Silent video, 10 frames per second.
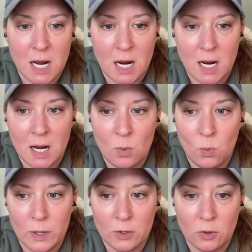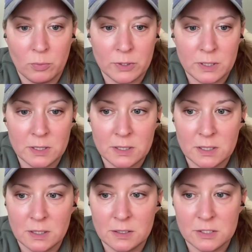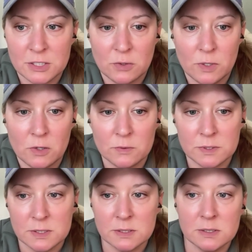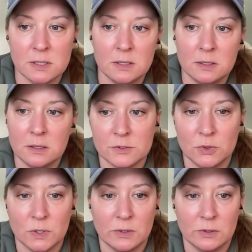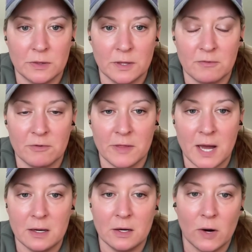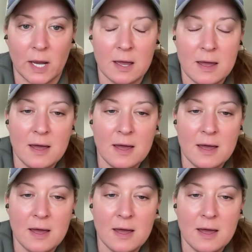I will put it in the show notes so you can look there for that. Okay.